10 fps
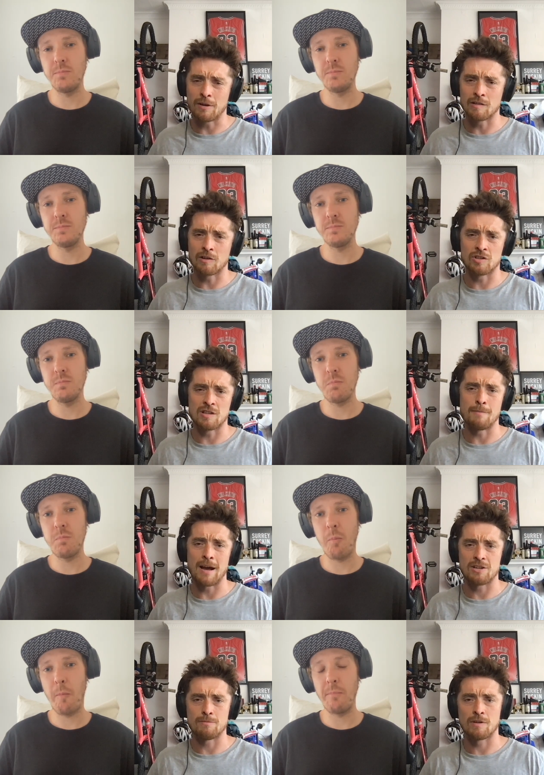Speaker 1: I just
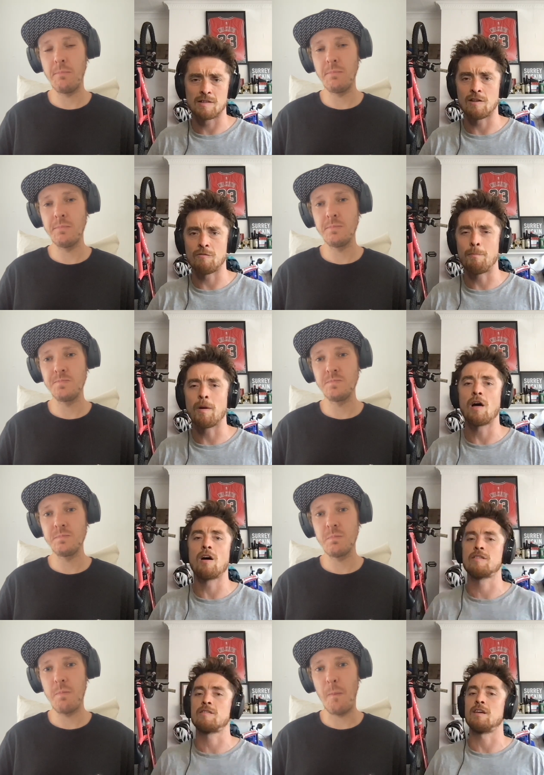imagine myself
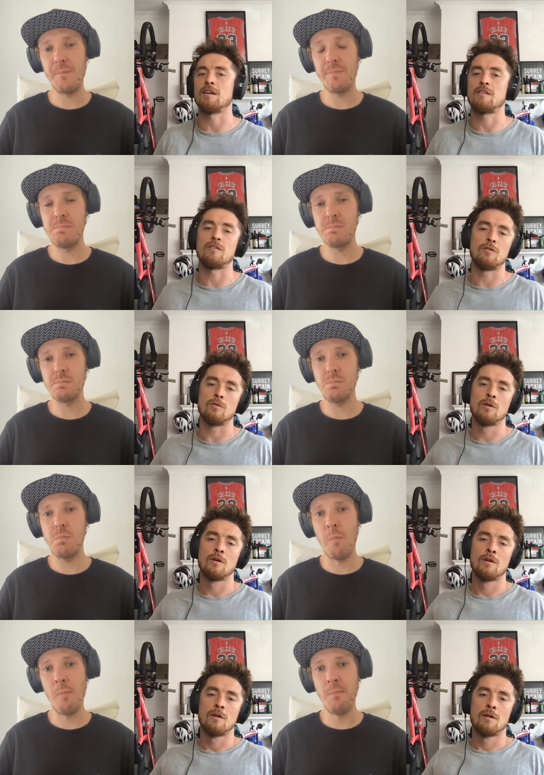blasting to.
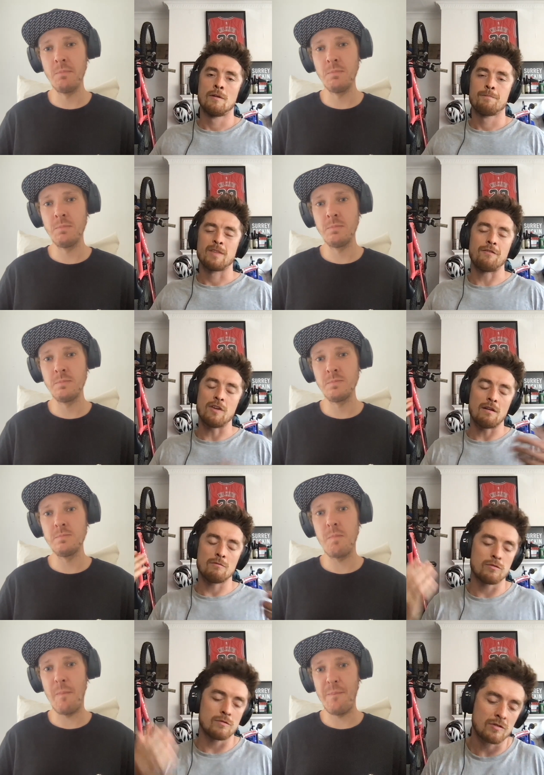If you,
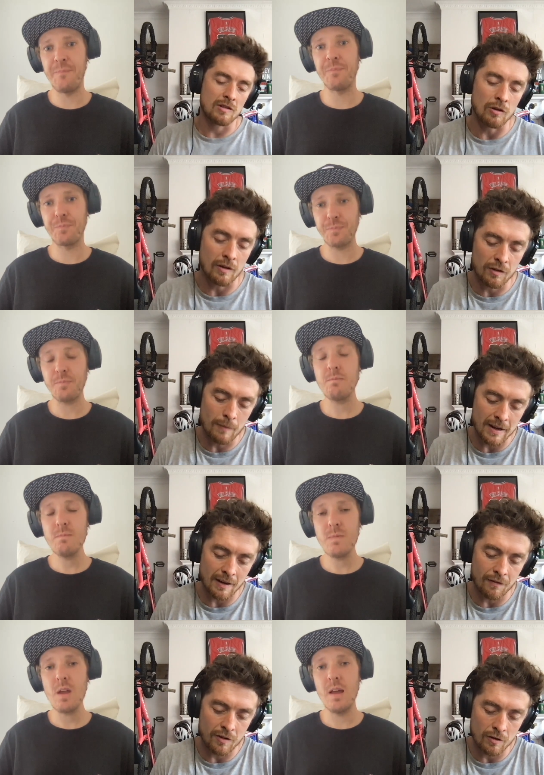well, dude, if you make
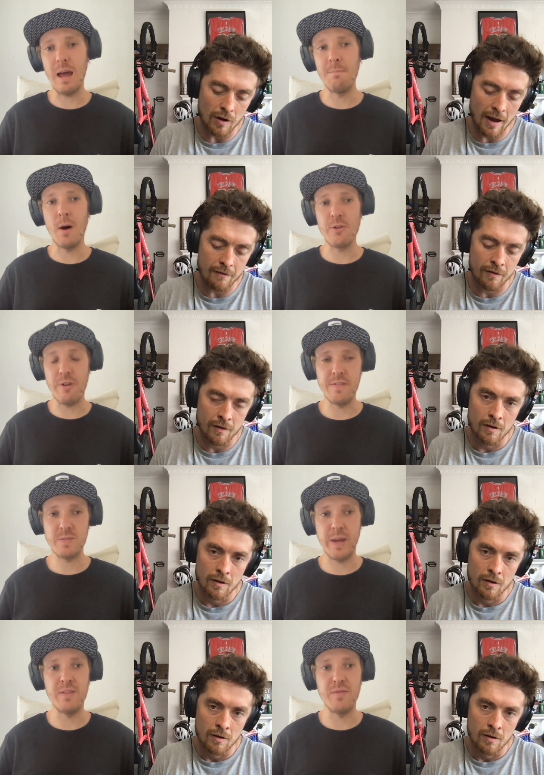if you like have, monitoring the
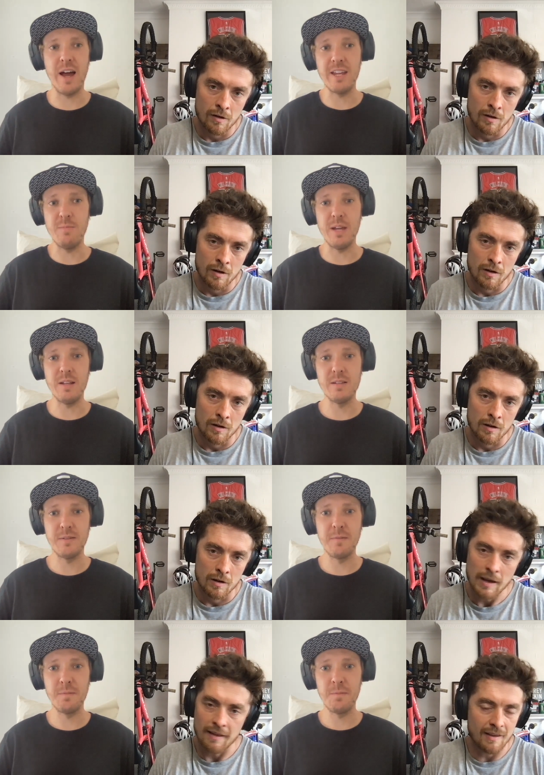speed for
Speaker 2: that, you mean?
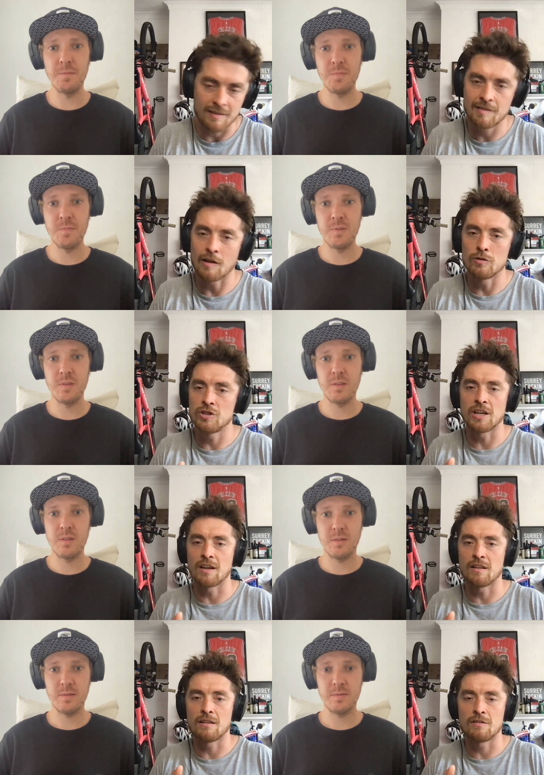
Speaker 1: Yeah, that's so shit.
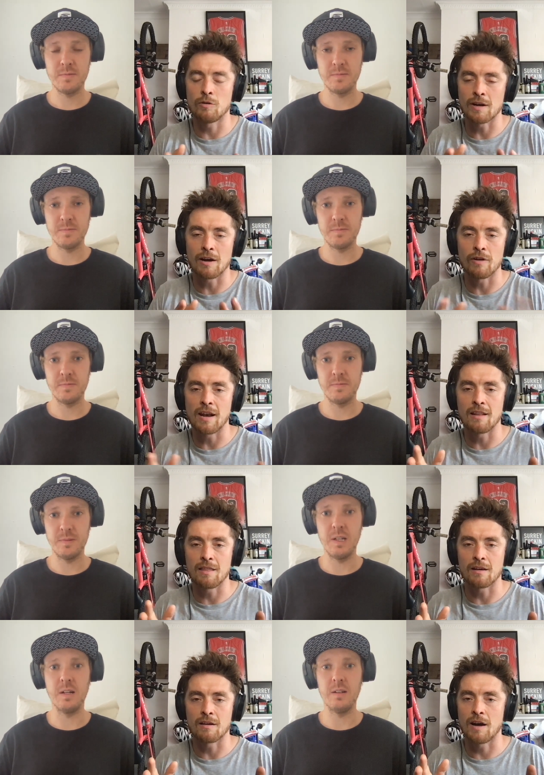Doing that on
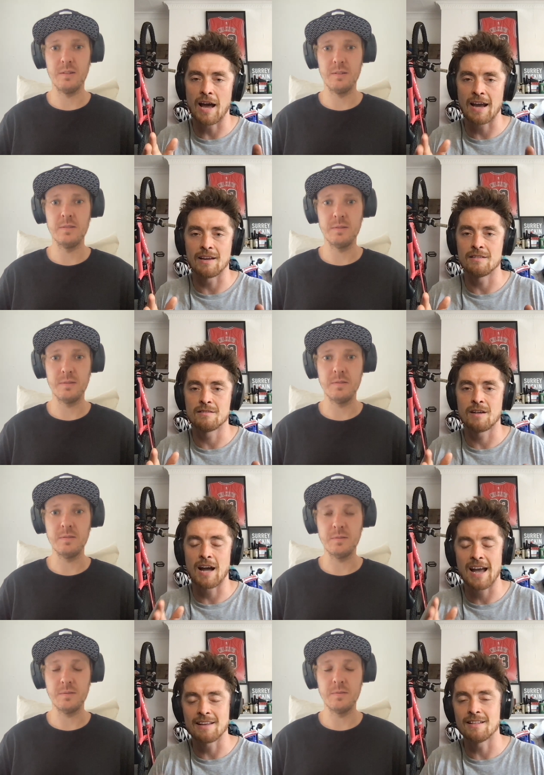anything, yeah. I hate. I
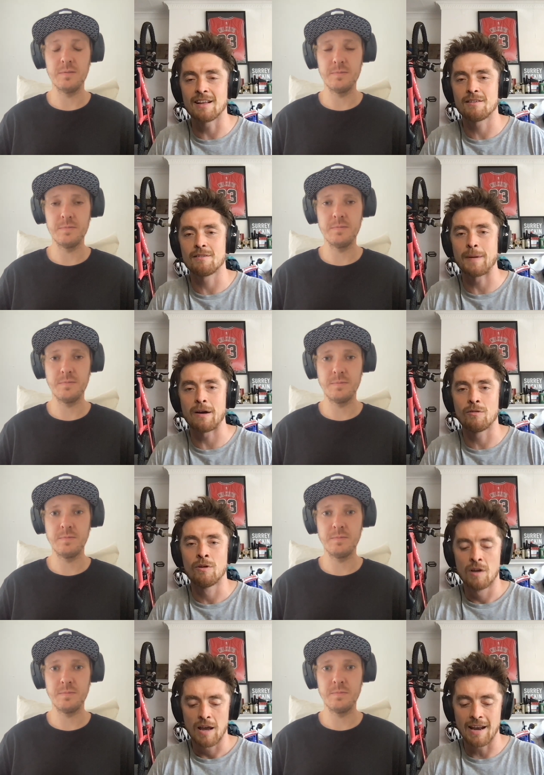hate that about.
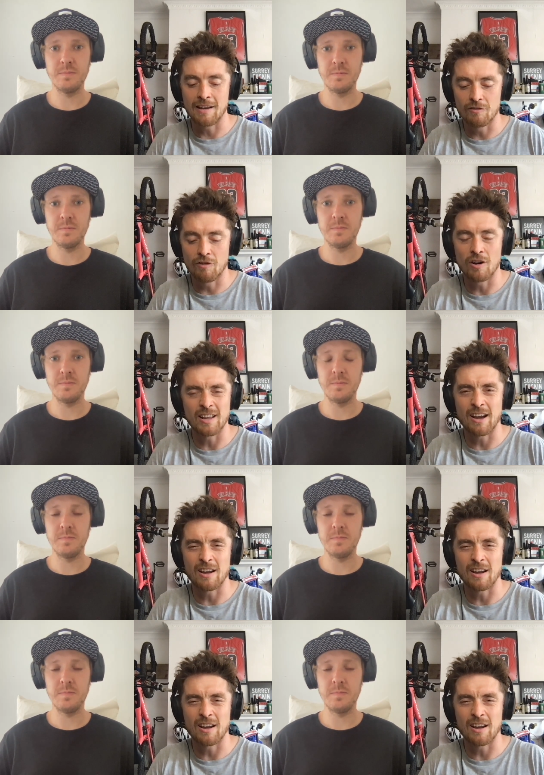Any of the riding out in